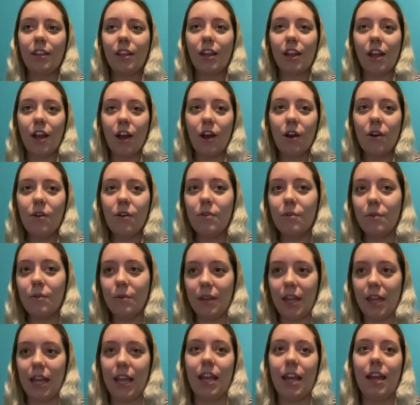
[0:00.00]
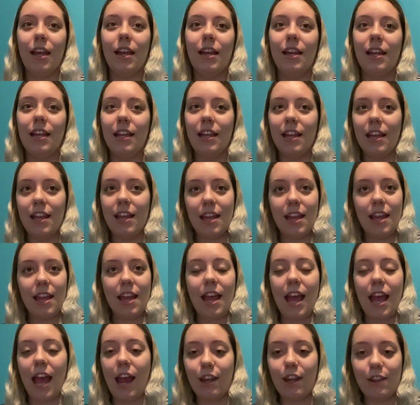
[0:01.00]
oh, like
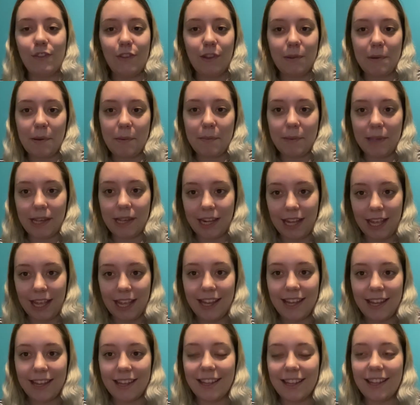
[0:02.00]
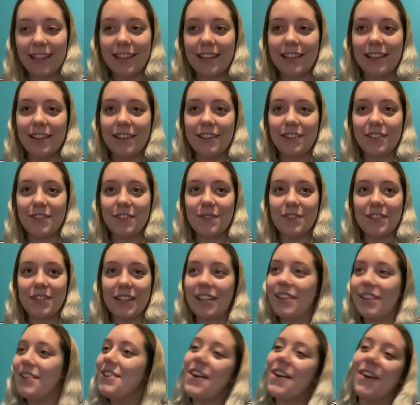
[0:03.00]
how do you feel about being an aunt? And then she was like,
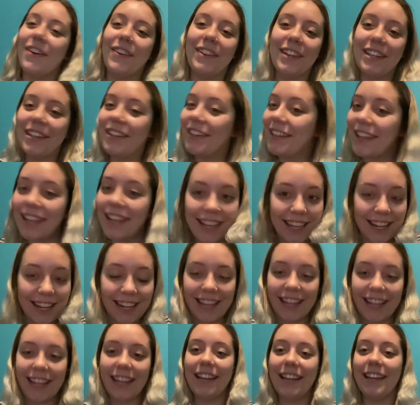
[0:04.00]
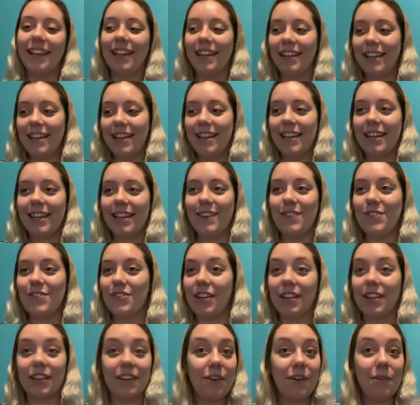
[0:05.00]
no, like you're kidding. And he was
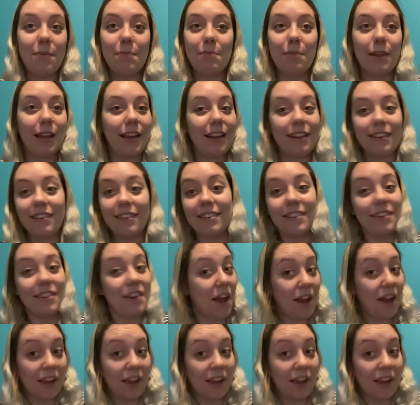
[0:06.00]
like, nope, like not